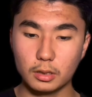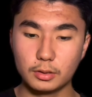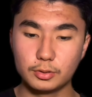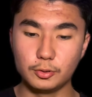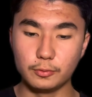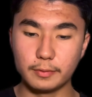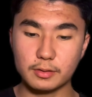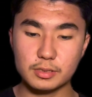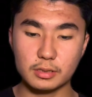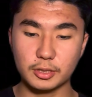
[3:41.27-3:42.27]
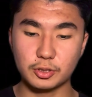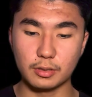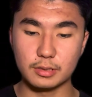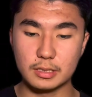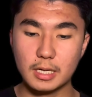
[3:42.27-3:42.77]
valence
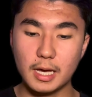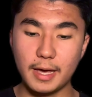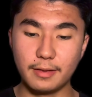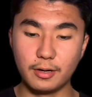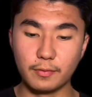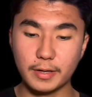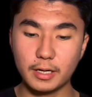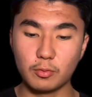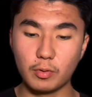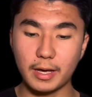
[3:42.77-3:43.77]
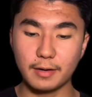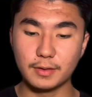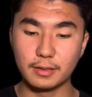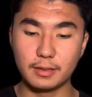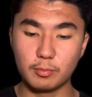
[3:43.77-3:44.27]
electrons, and then over here we'll have
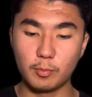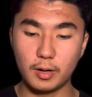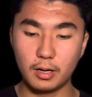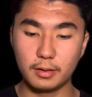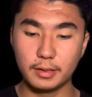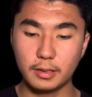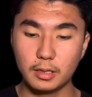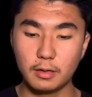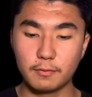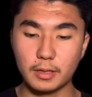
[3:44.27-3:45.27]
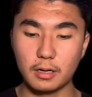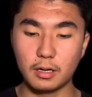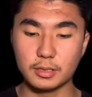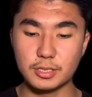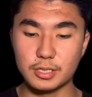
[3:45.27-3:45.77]
that double bond for that
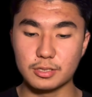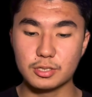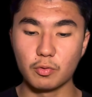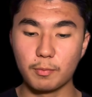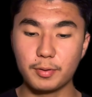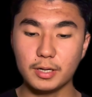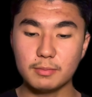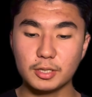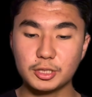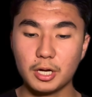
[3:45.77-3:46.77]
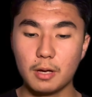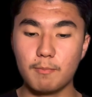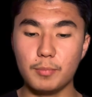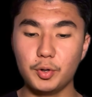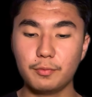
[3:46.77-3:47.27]
oxygen. So we're pretty much
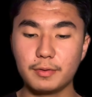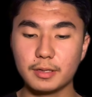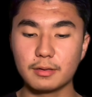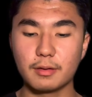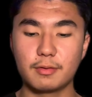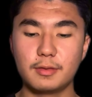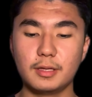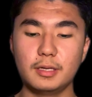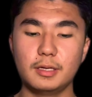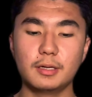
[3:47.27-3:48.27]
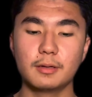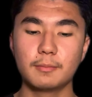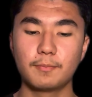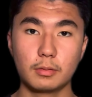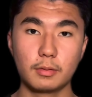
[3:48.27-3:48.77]
moving the
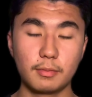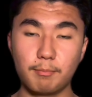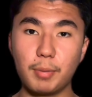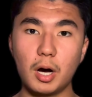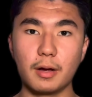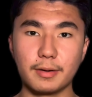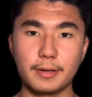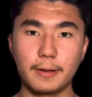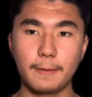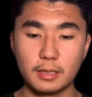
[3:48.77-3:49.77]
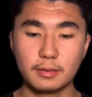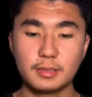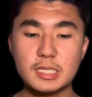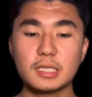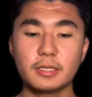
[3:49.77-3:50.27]
bond.
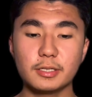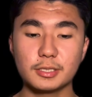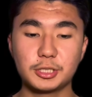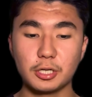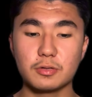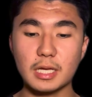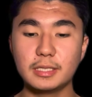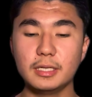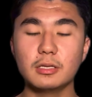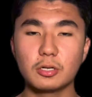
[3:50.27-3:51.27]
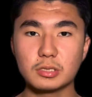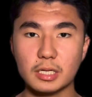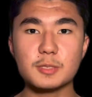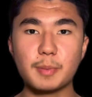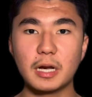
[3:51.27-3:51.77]
This clearly shows a
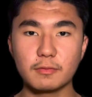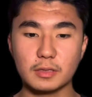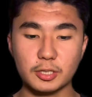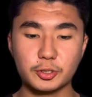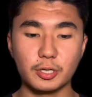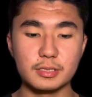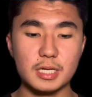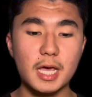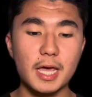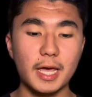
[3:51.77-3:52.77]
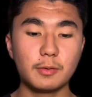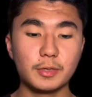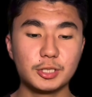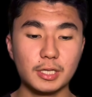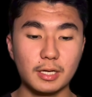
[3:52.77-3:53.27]
delocalized pair of electrons in
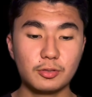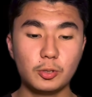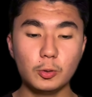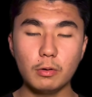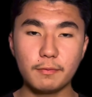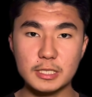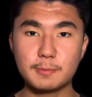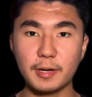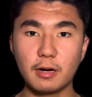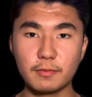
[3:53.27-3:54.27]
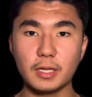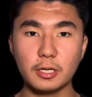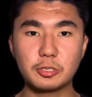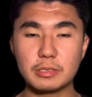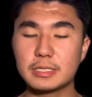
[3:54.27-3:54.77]
which 2 of these pair of
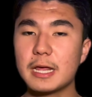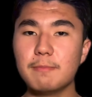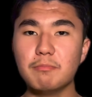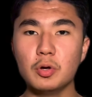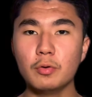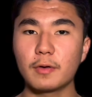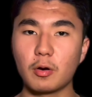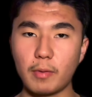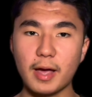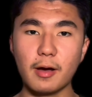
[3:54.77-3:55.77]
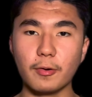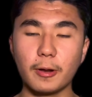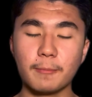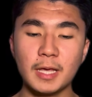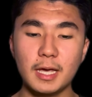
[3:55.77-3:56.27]
electrons can move around.
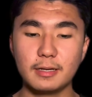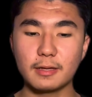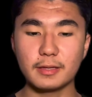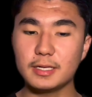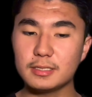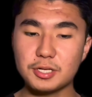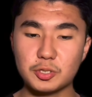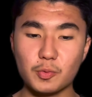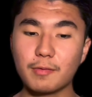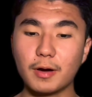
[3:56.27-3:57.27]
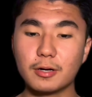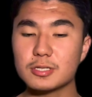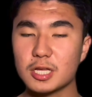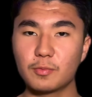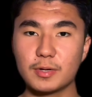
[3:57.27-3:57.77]
Now, the easiest way of
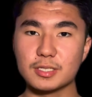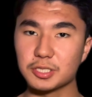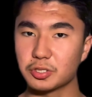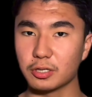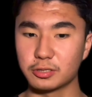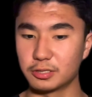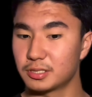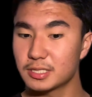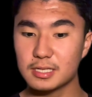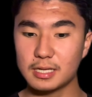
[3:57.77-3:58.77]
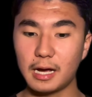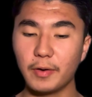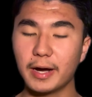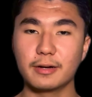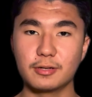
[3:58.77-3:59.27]
understanding resonance structures, and this is how
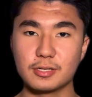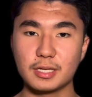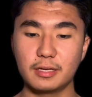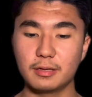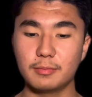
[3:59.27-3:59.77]
I understand them,